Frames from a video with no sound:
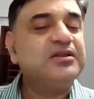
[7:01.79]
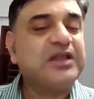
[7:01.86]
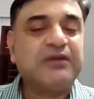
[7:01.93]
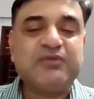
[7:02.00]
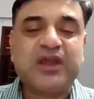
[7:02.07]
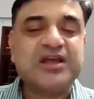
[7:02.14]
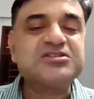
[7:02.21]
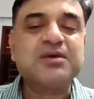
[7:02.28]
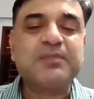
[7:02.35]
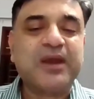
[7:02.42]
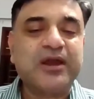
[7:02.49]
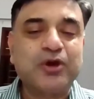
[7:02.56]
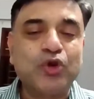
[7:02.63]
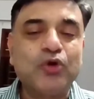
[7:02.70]
that we can
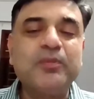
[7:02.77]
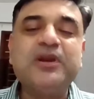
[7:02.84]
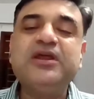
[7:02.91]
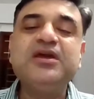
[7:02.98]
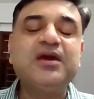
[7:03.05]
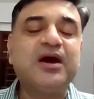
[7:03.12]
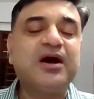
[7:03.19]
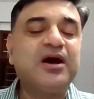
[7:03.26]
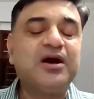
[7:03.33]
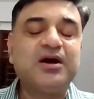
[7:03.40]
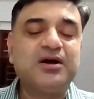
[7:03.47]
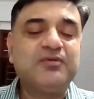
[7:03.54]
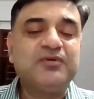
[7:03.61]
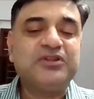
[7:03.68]
supply globally
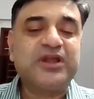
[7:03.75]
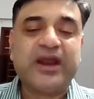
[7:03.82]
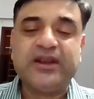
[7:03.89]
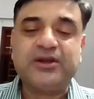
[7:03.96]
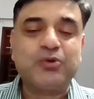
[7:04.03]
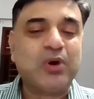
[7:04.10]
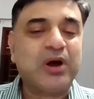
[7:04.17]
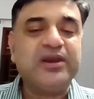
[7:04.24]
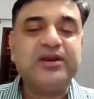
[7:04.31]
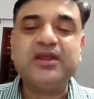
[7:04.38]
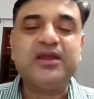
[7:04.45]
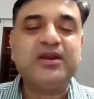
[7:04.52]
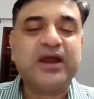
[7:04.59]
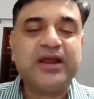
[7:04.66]
with the right
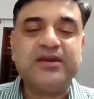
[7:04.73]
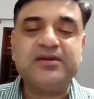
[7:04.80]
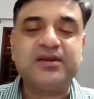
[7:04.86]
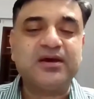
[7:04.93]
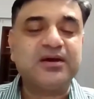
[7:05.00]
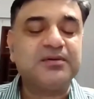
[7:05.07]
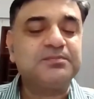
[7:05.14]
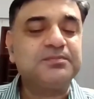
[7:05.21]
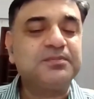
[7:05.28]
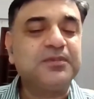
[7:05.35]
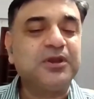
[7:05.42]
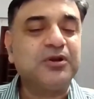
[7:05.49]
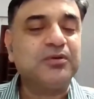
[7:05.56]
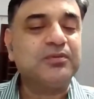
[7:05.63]
quality, right
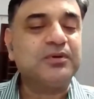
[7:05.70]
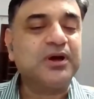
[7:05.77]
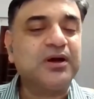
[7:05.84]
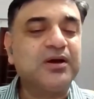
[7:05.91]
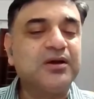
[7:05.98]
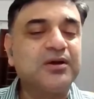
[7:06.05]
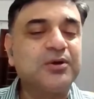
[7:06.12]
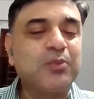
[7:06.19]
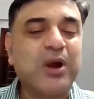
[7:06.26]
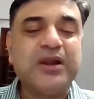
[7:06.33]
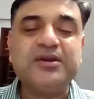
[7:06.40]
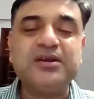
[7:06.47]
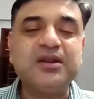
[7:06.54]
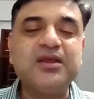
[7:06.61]

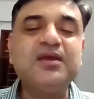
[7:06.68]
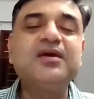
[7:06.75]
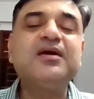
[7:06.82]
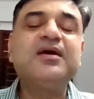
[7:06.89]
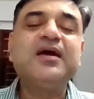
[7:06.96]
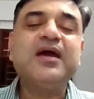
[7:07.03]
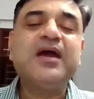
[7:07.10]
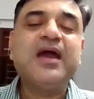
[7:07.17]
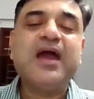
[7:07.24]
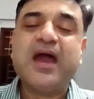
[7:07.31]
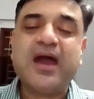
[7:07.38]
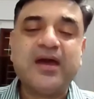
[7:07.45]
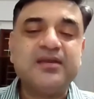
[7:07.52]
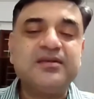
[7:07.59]
quantity,
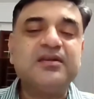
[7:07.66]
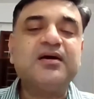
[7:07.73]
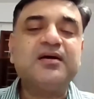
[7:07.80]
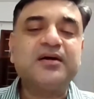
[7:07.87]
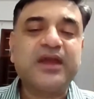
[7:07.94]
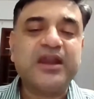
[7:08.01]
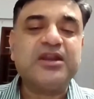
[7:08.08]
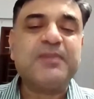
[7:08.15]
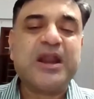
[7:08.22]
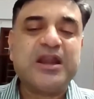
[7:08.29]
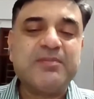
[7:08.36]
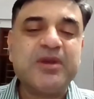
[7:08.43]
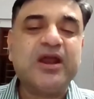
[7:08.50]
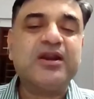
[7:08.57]
and get the
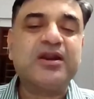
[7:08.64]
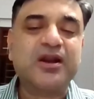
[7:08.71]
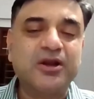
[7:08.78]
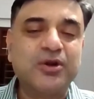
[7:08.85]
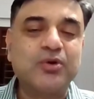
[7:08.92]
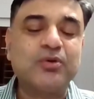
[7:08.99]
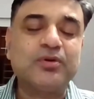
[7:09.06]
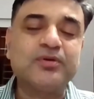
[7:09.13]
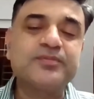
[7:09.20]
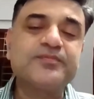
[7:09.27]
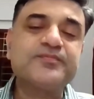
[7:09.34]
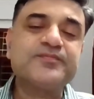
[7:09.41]
pandemic under control.